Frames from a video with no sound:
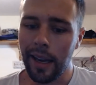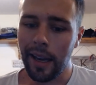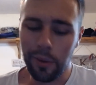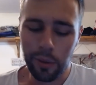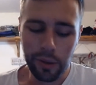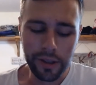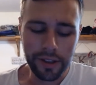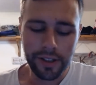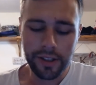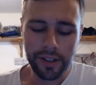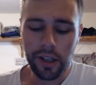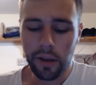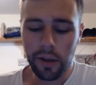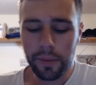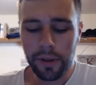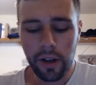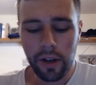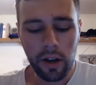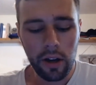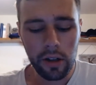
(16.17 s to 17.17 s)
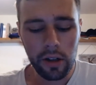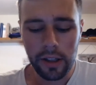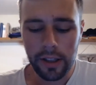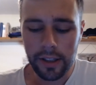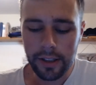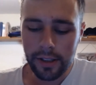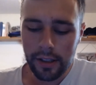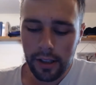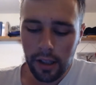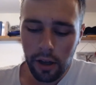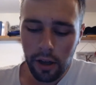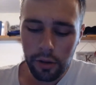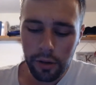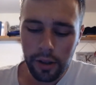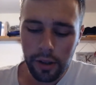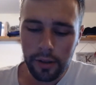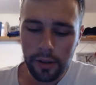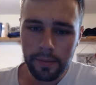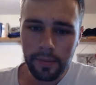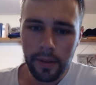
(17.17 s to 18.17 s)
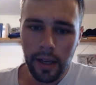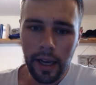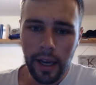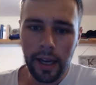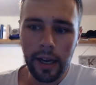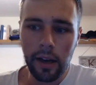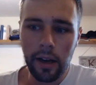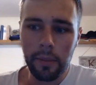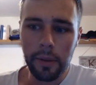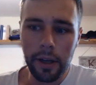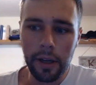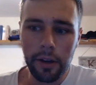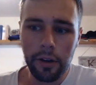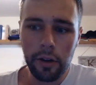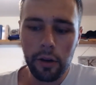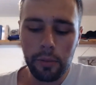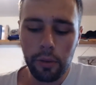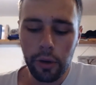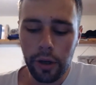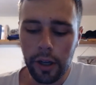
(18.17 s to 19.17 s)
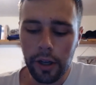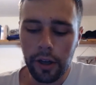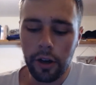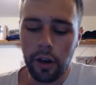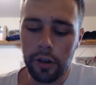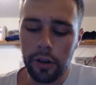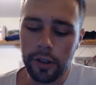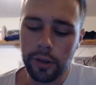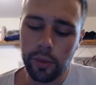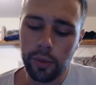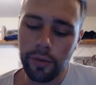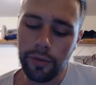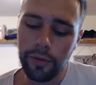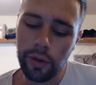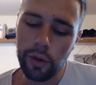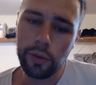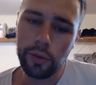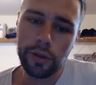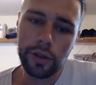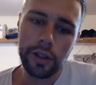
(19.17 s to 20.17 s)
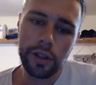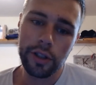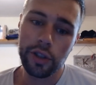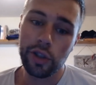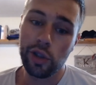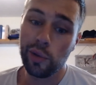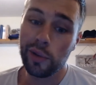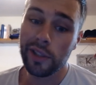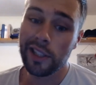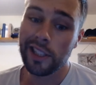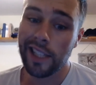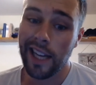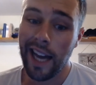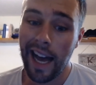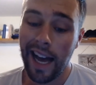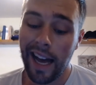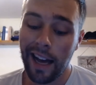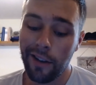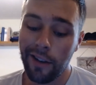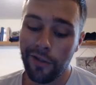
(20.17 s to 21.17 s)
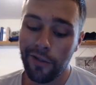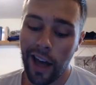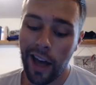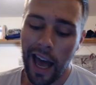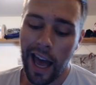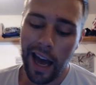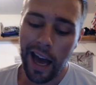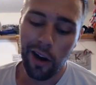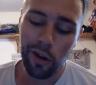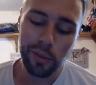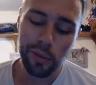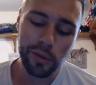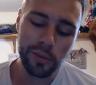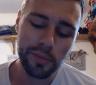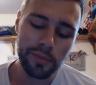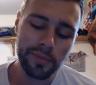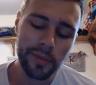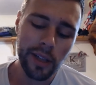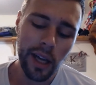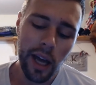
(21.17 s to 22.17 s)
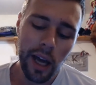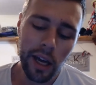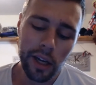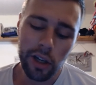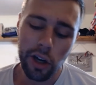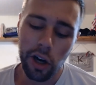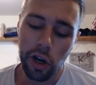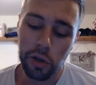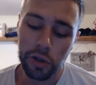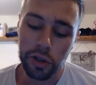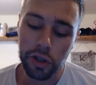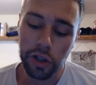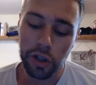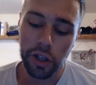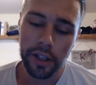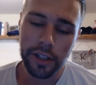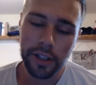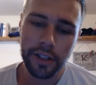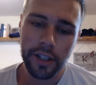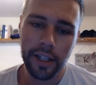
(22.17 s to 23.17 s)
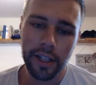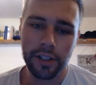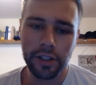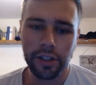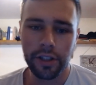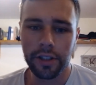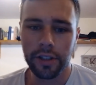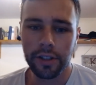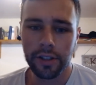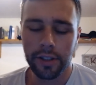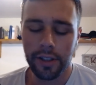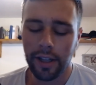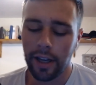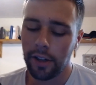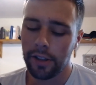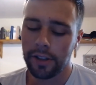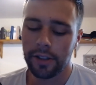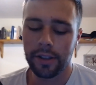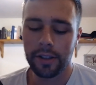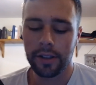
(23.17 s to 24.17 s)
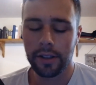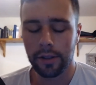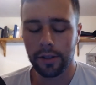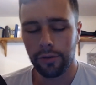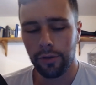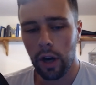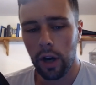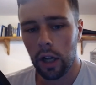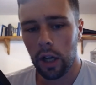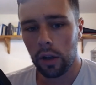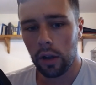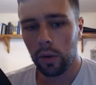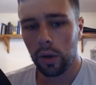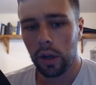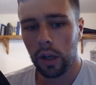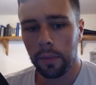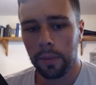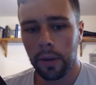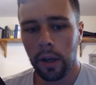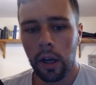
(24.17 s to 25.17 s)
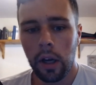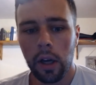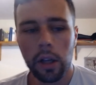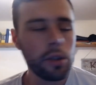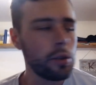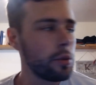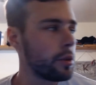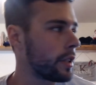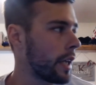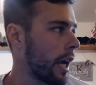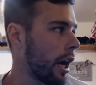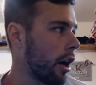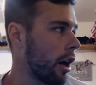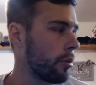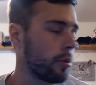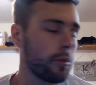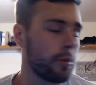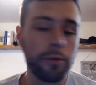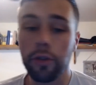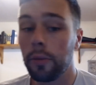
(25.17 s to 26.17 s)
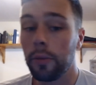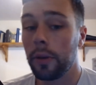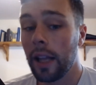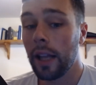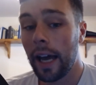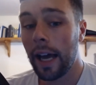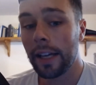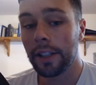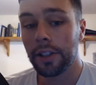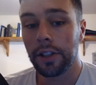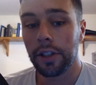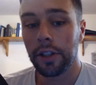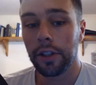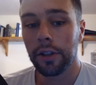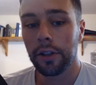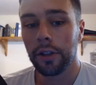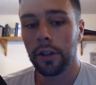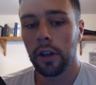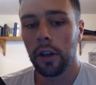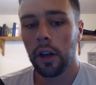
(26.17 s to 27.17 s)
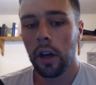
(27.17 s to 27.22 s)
what's up, y'all? It's Slogan, and I'm here bringing y'all this review to this newest Nav album called Good Intentions. Now, this is his follow-up to his album from last year